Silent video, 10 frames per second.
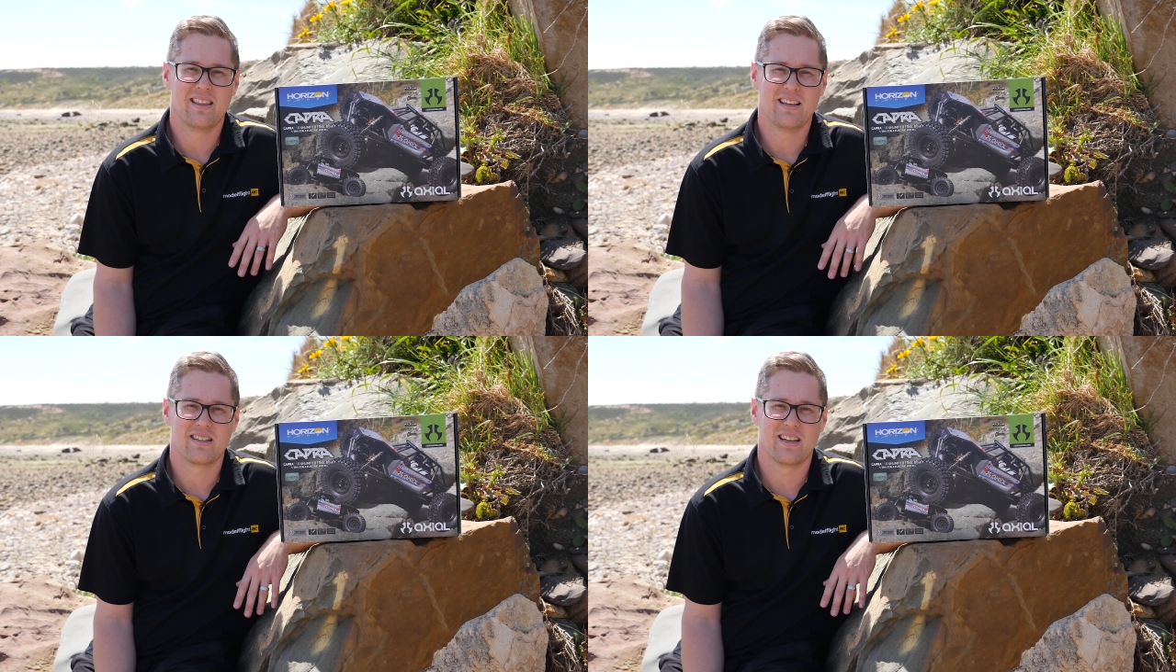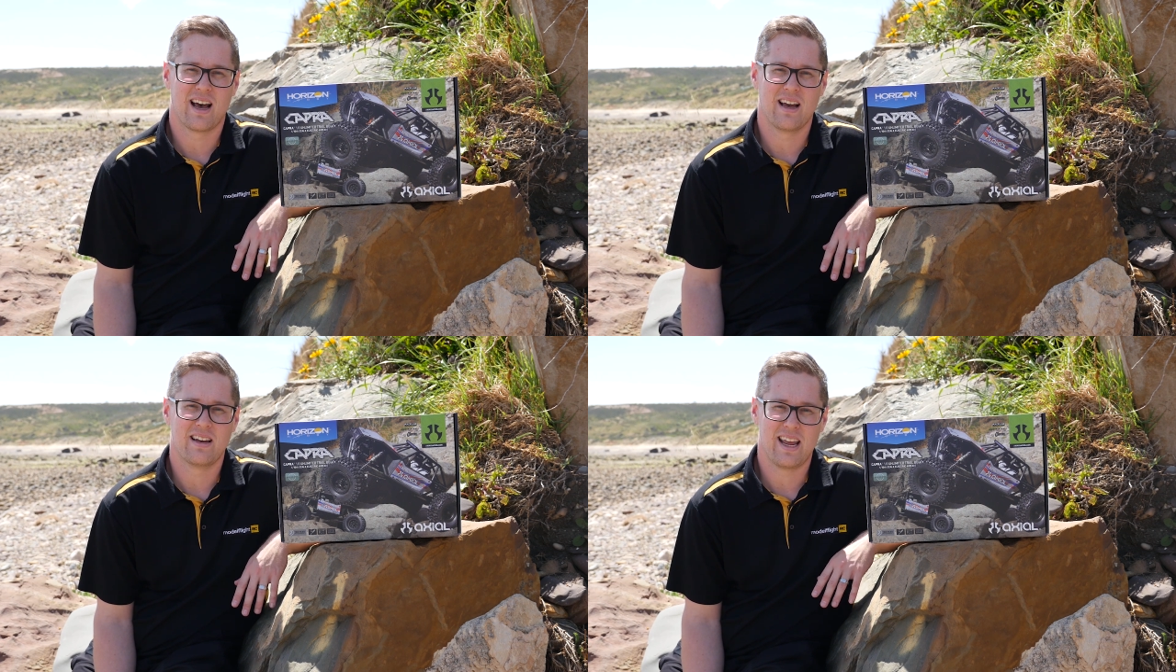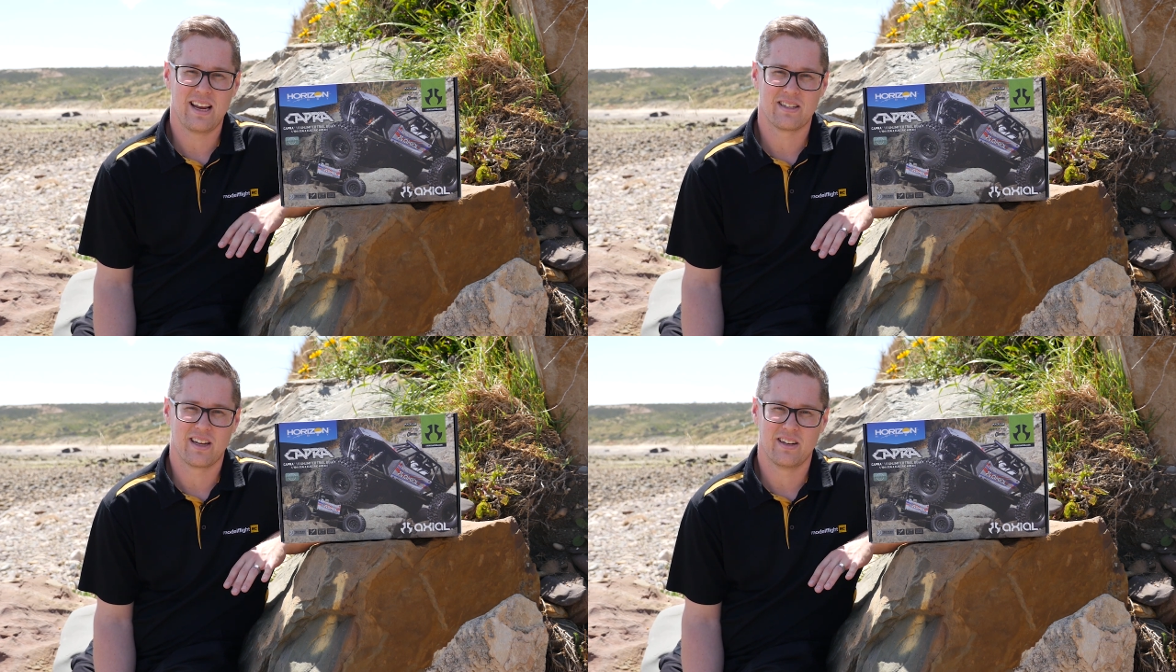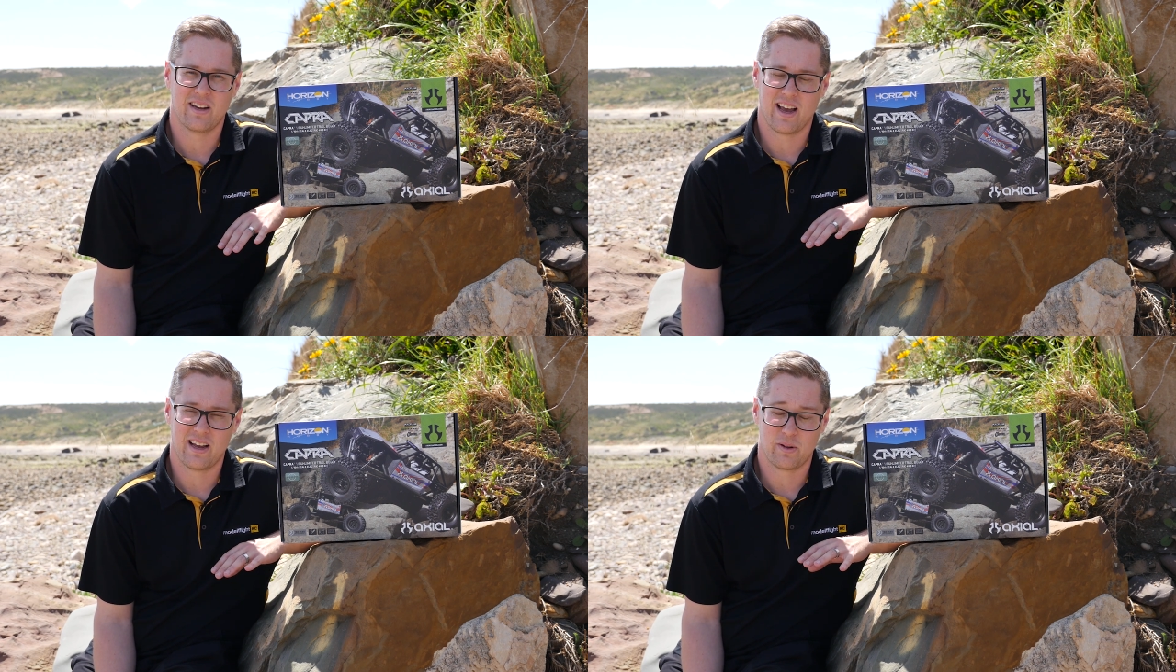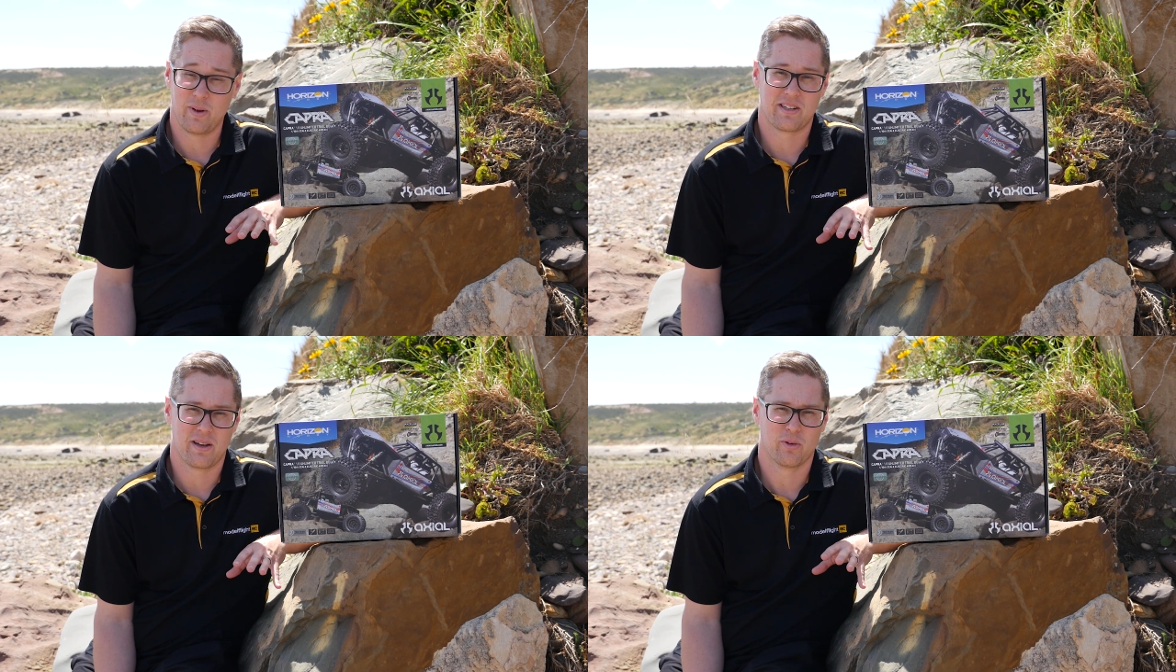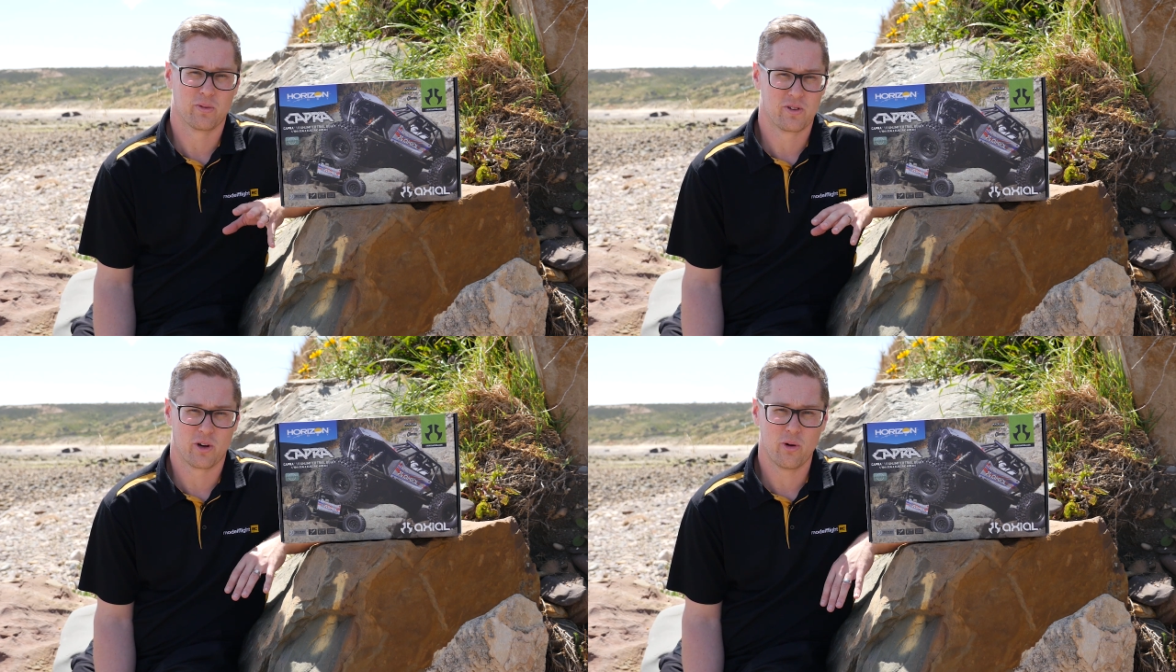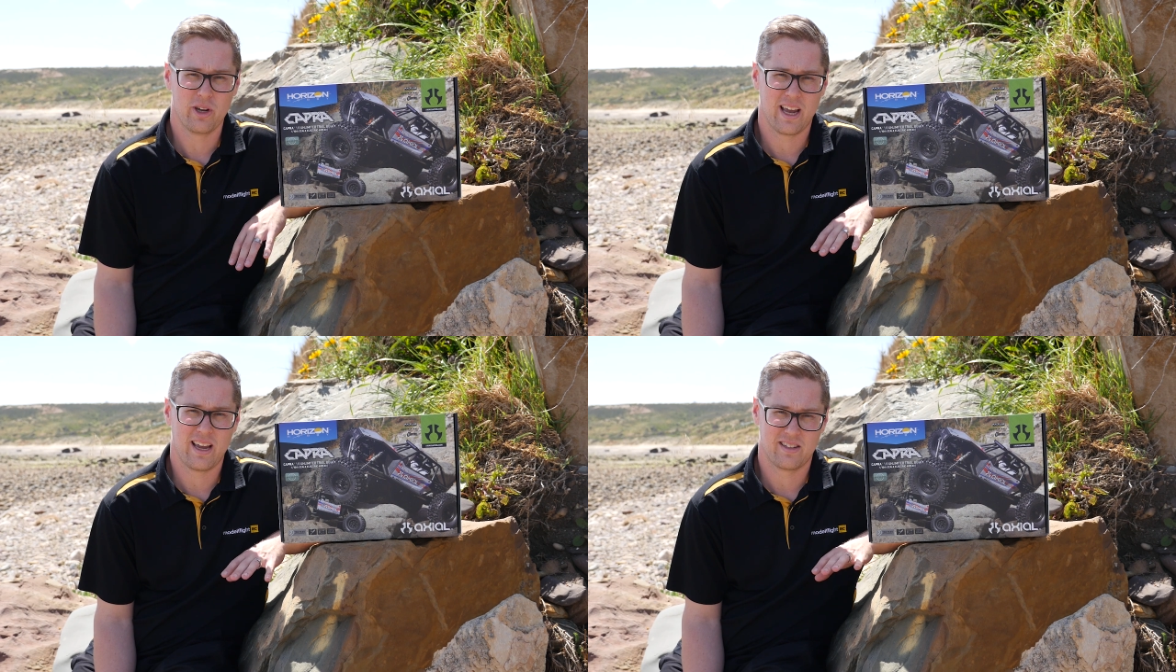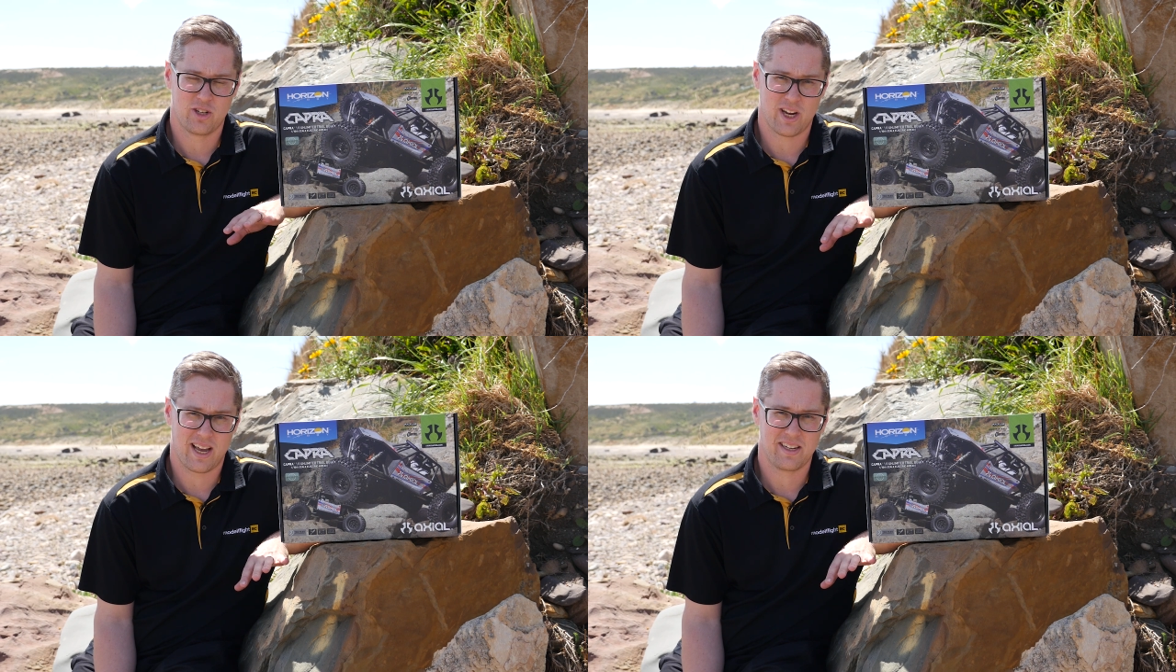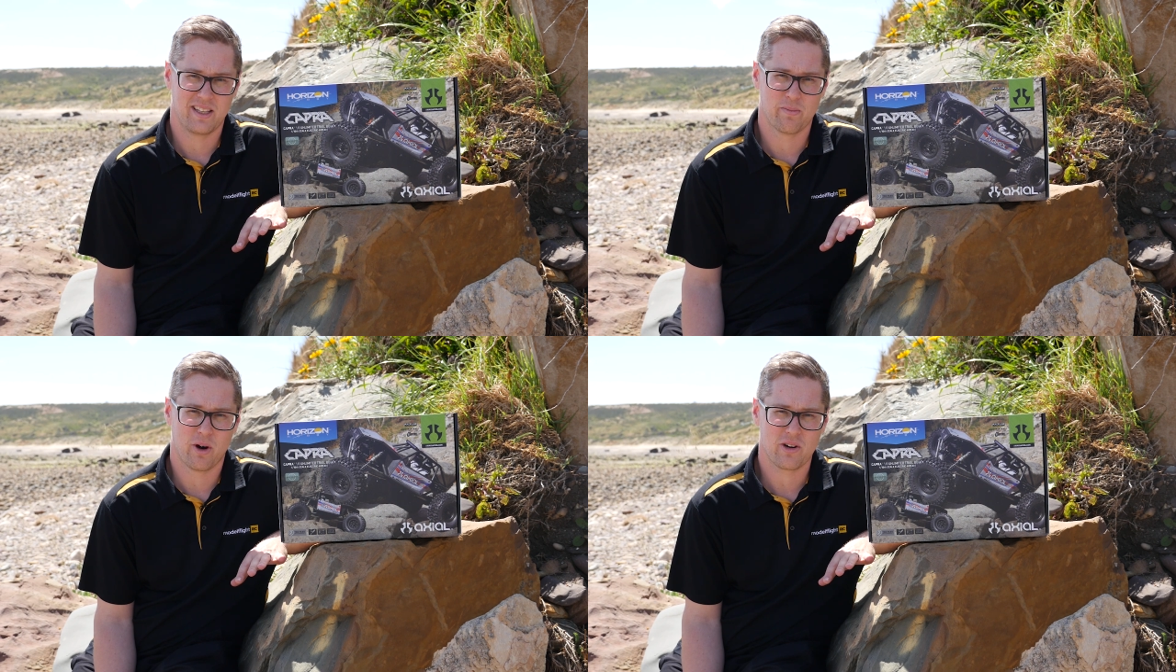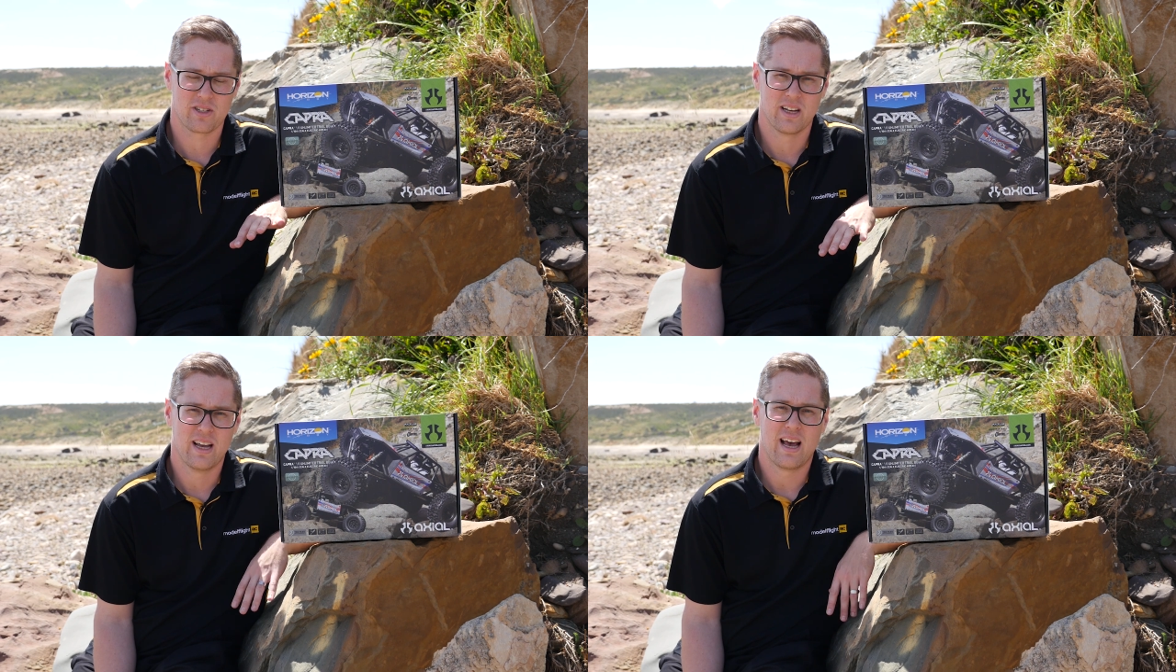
this uh, needs in, uh, to be assembled. So all you get is the chassis in the box.